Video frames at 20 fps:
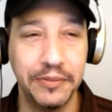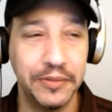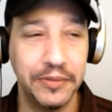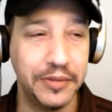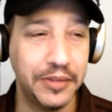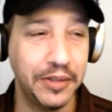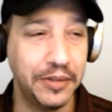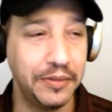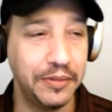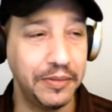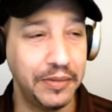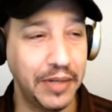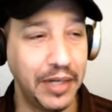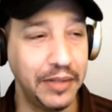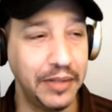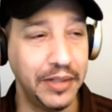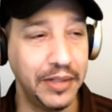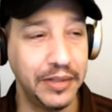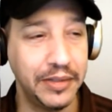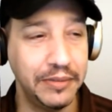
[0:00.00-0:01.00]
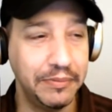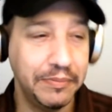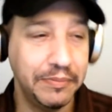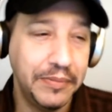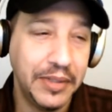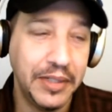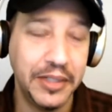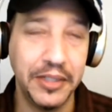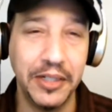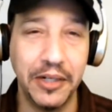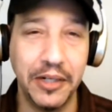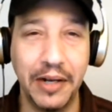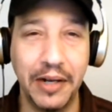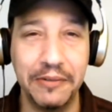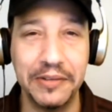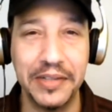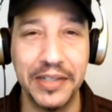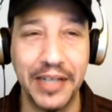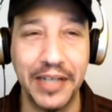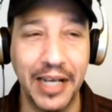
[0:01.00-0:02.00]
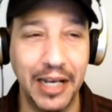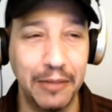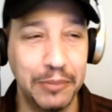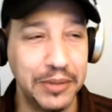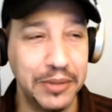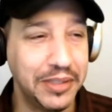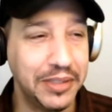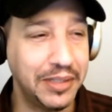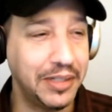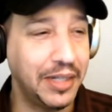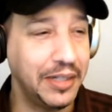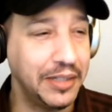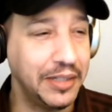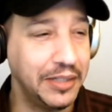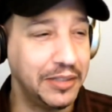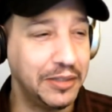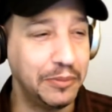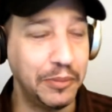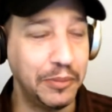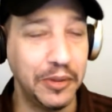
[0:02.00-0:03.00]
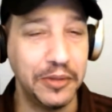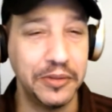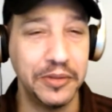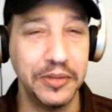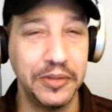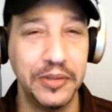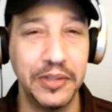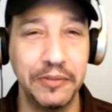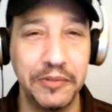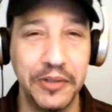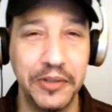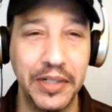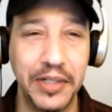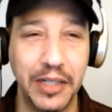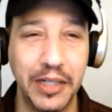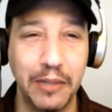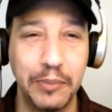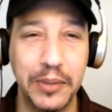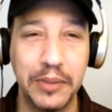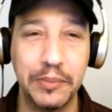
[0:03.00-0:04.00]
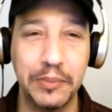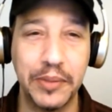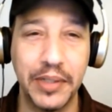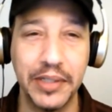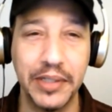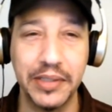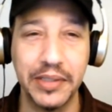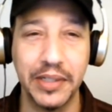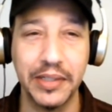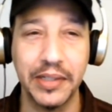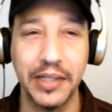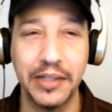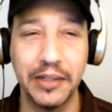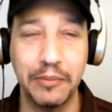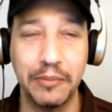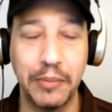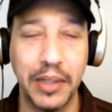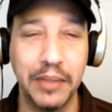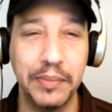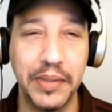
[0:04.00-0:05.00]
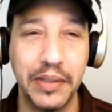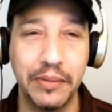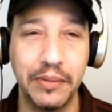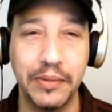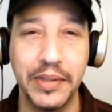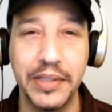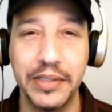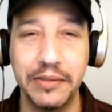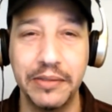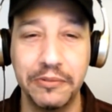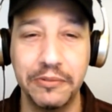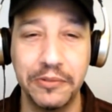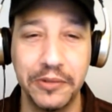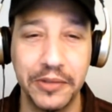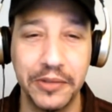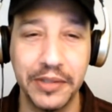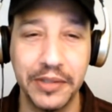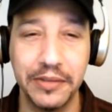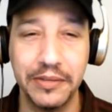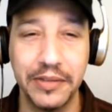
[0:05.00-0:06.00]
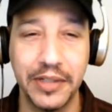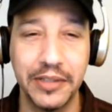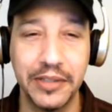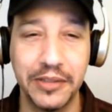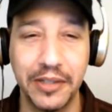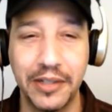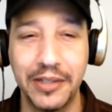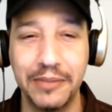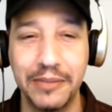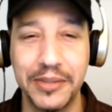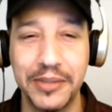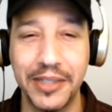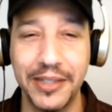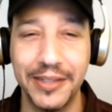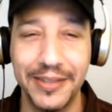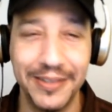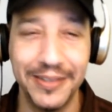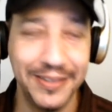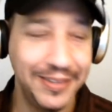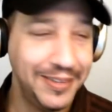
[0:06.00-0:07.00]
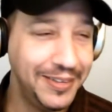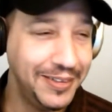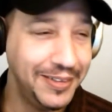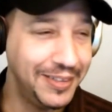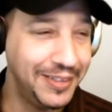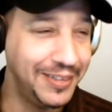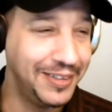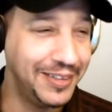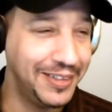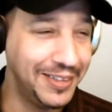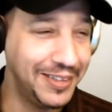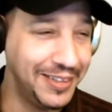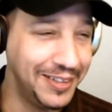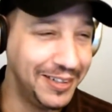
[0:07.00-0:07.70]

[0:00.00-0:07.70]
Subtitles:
So I think, you know, everything happens like it's supposed to. And if you end up in a place like that, that might be a reason for it. That's all I'm saying.